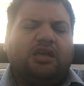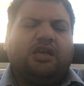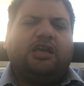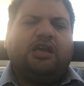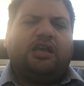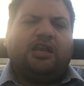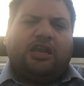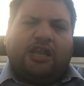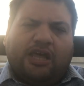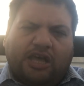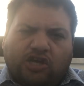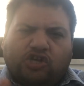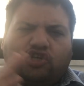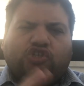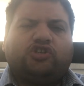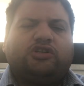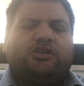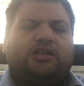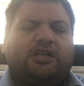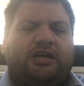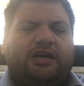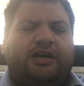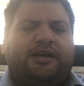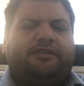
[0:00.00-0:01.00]
In
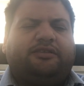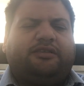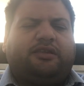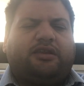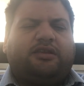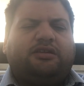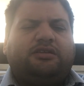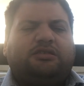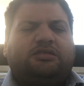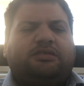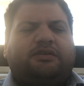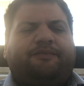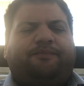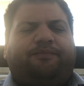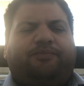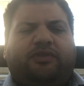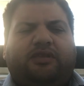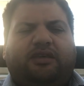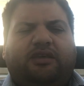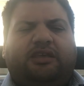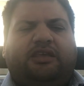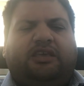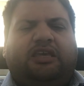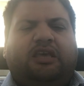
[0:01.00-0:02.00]
Asian countries,
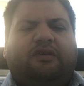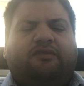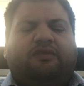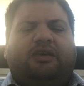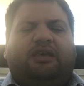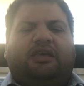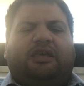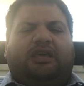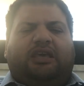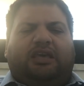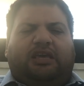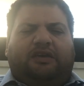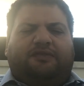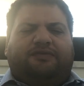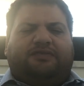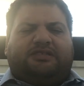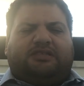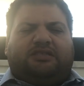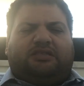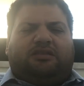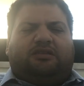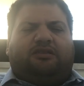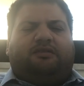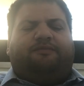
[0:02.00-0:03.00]
giving
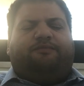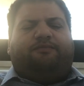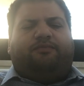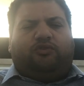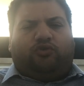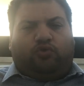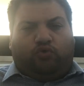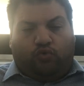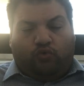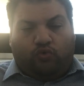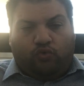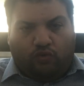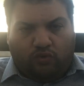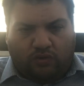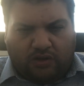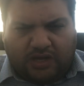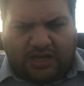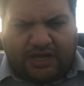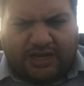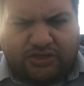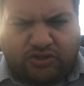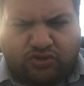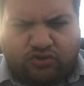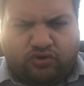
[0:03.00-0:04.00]
gifts to
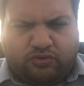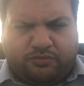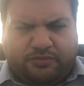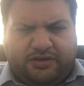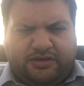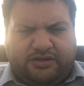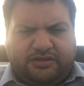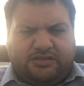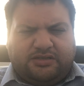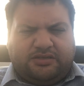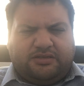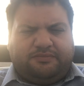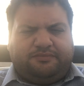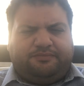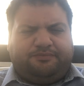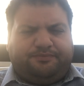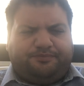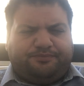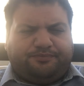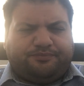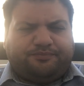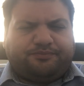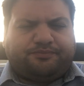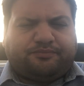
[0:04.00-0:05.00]
customers
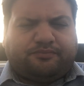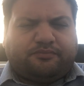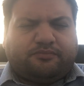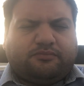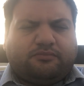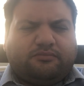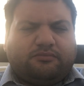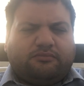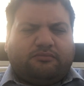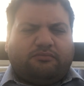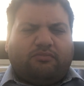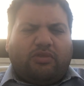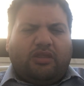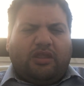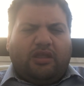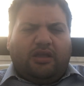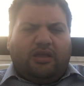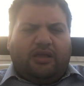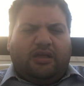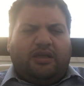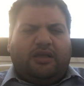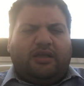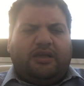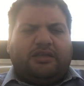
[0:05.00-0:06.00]

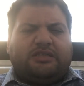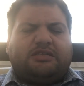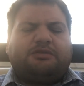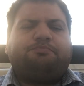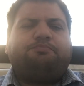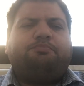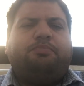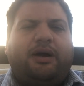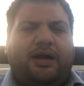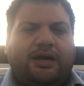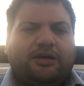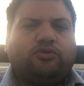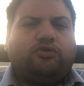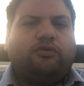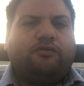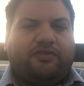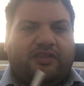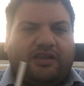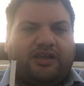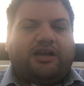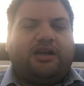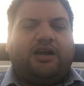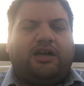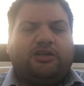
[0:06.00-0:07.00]
it's part
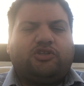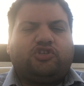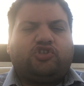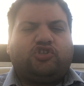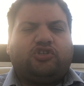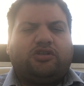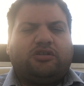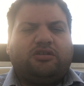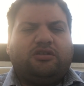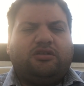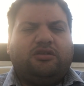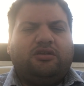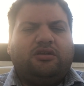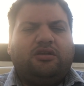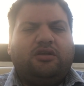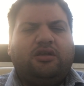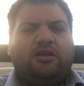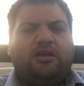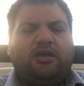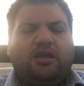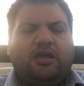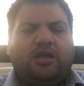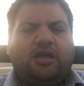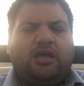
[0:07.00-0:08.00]
of the culture.
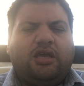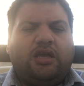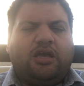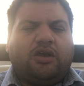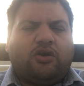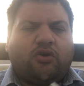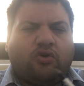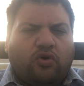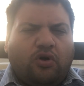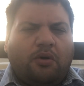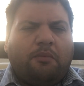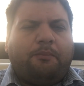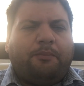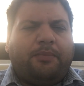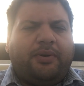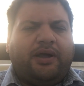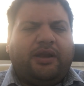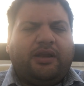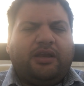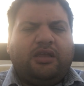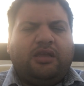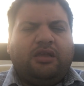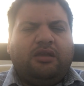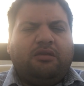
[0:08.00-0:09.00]
A
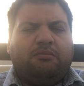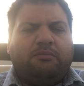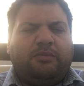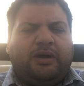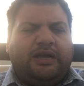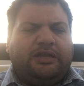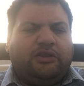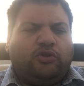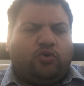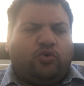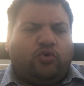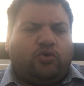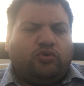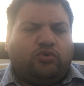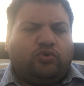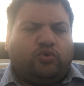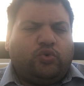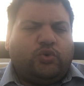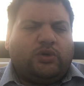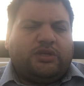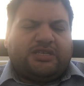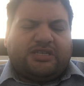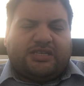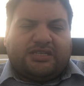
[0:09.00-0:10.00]
company might want
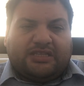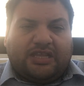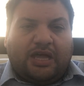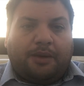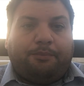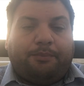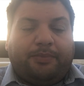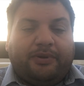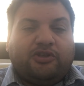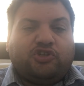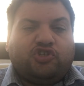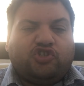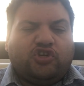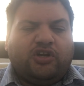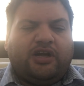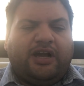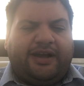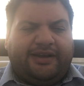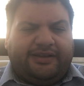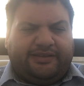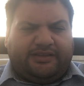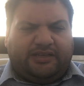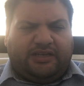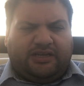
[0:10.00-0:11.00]
to establish
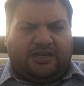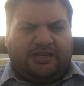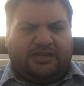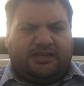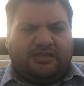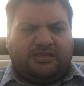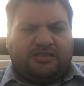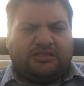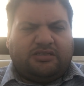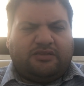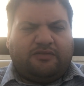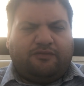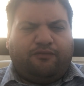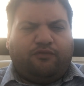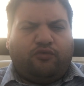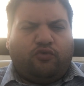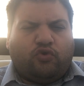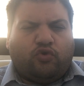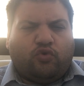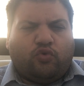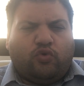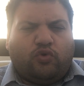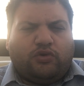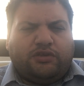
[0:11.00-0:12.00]
guidelines
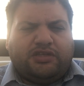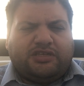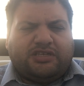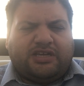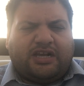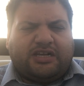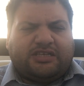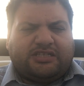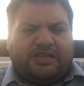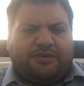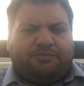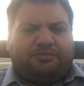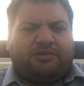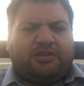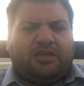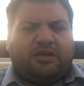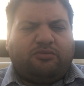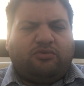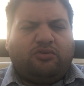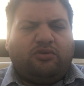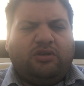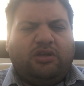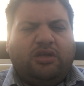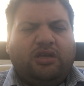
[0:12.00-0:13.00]
for what is
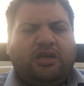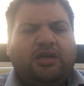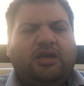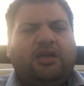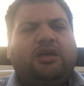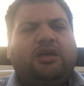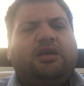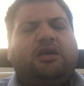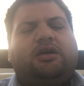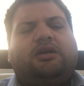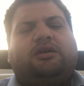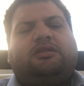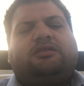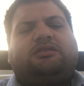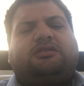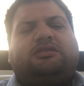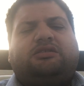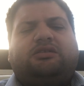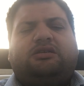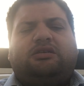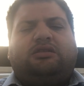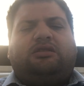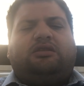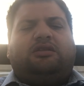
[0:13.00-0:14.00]
acceptable and
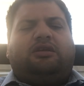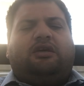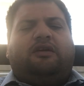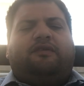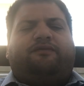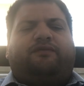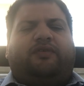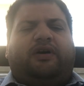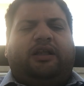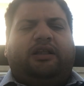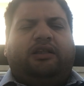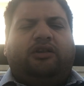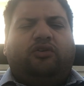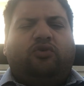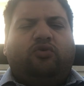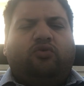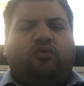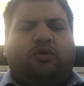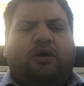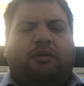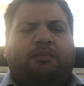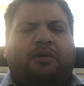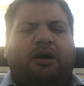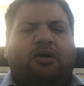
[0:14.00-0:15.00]
set a
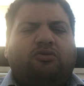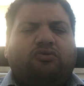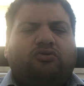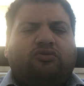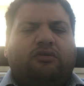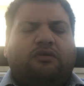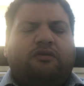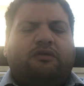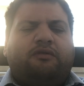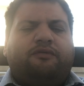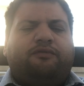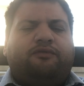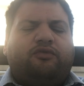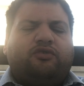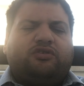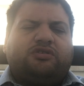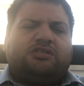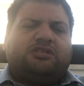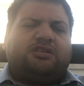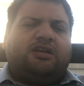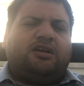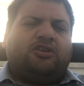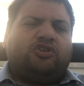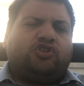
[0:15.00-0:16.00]
value amount for
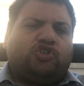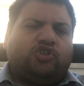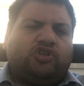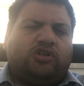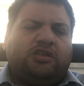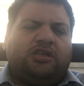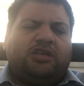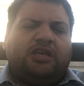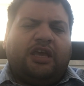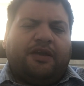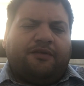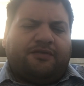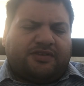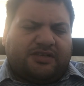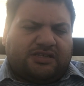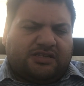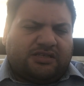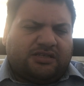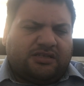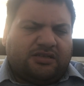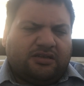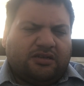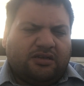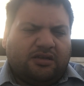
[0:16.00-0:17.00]
such
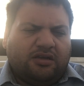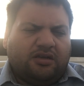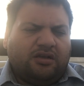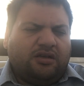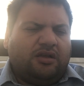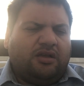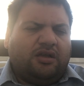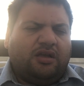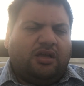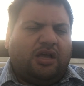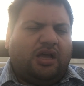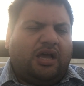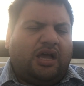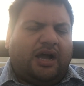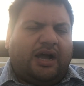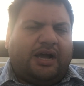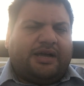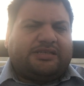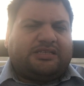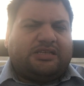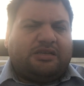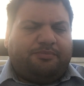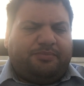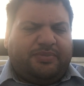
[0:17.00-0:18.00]
gifts.
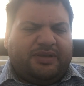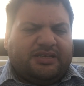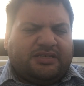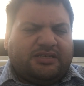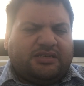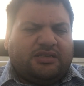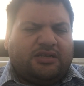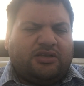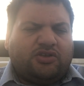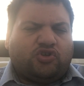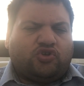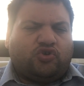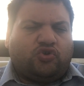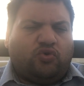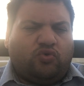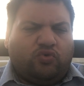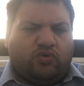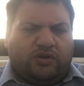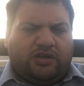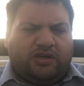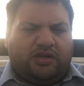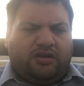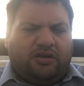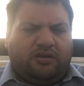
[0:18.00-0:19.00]
As a business
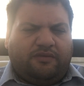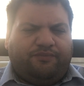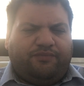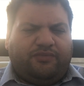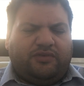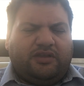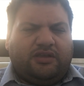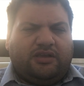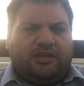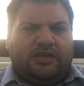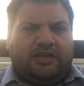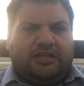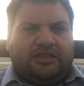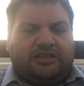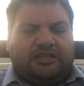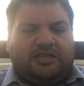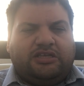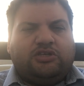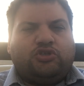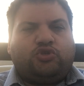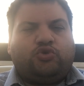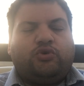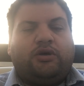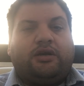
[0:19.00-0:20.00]
owner, it
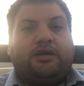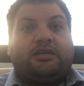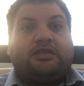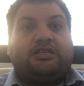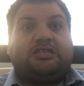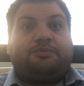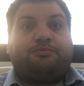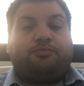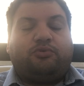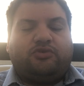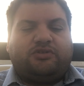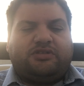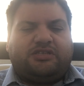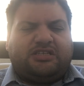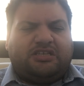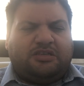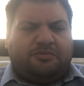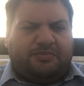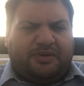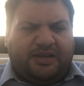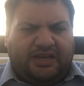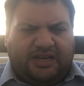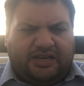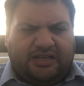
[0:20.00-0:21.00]
is your
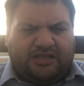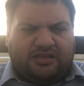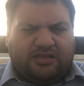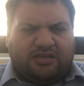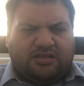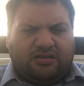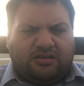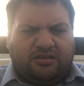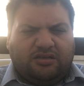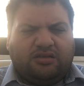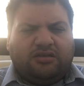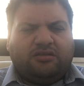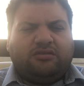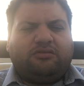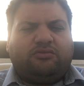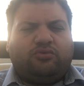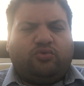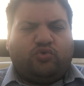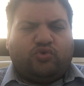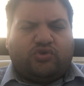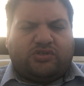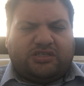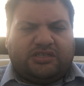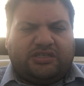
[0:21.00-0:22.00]
responsibility
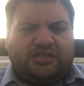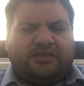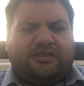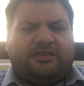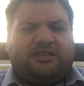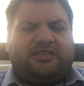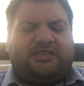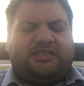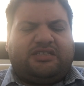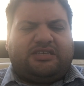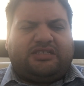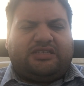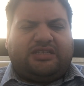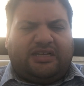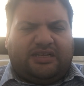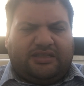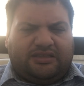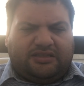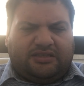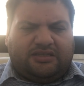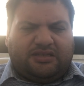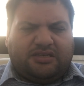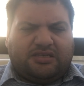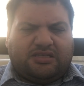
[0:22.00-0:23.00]
to set the
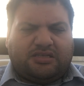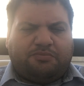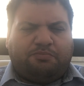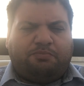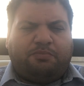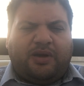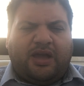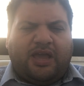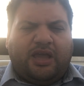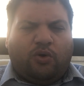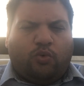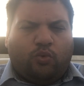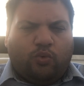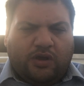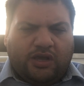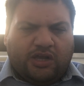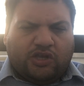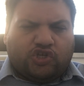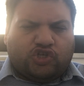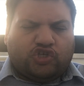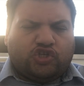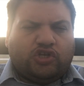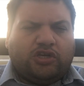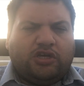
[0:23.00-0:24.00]
standards by
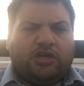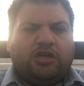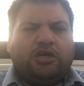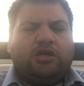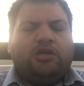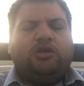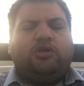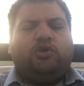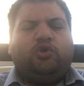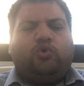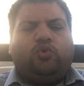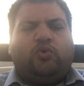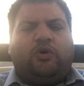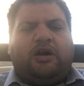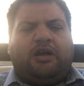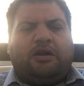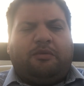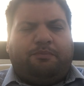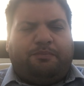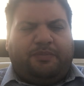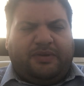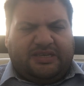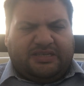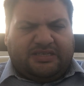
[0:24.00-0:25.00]
which
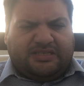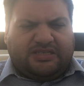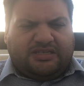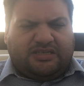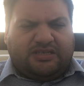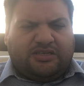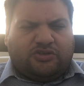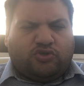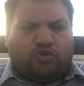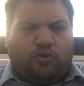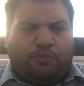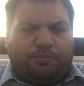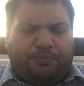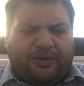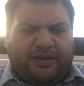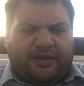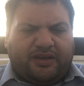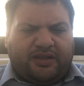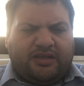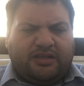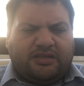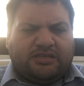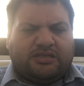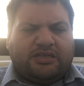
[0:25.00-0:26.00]
your business
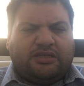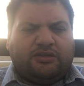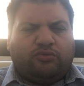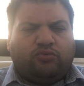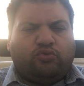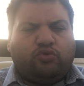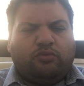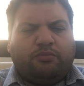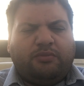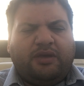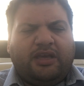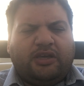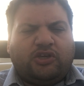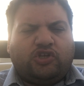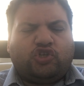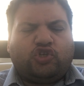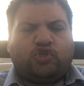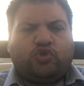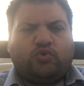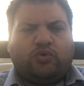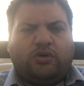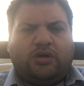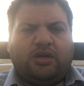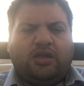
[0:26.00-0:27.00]
operates and to make
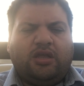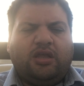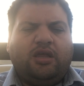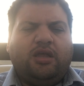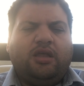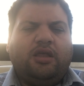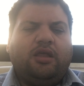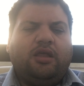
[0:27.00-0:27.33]
sure